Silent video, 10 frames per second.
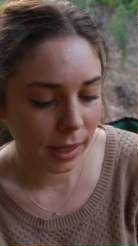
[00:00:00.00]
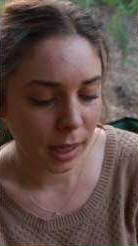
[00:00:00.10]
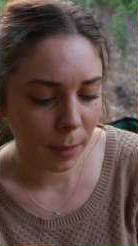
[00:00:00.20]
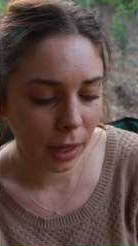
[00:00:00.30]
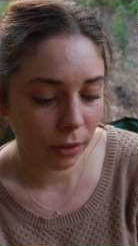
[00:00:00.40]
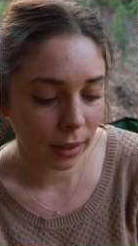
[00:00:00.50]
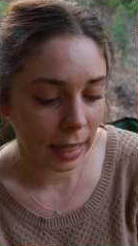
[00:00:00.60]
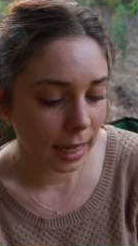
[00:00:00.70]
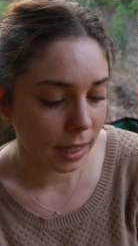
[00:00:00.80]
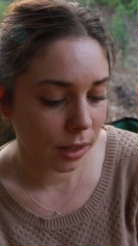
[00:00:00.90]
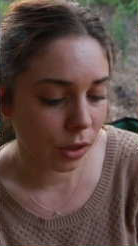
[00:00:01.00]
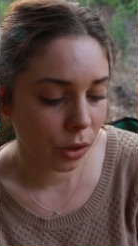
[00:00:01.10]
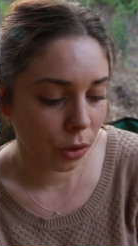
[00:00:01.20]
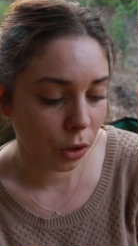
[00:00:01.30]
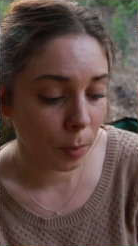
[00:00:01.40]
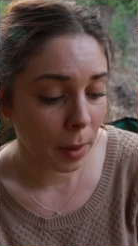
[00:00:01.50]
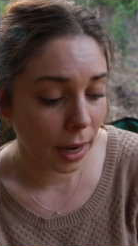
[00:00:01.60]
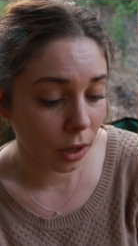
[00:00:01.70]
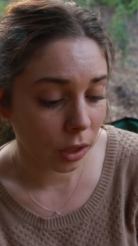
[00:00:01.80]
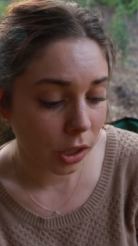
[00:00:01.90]
in something related to
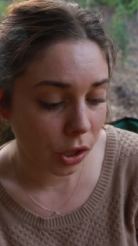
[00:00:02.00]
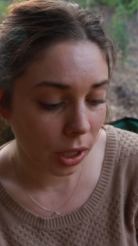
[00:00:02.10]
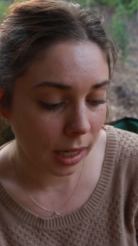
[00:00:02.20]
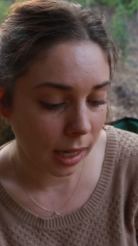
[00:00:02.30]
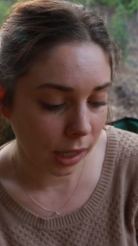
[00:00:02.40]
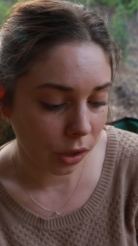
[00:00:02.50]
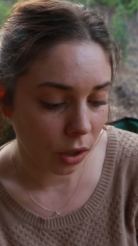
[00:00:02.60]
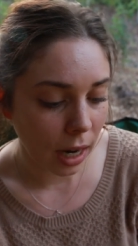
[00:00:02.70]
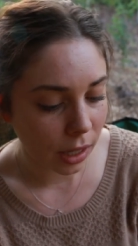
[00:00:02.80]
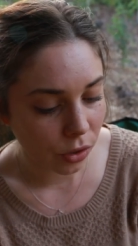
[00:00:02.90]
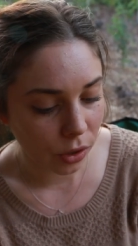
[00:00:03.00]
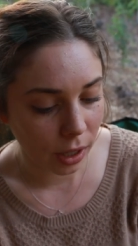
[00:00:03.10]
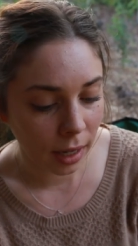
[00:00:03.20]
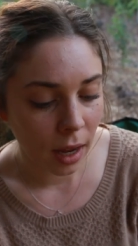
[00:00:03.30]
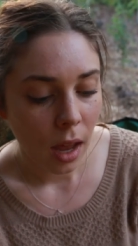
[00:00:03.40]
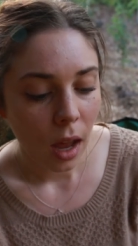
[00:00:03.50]
biology in your country?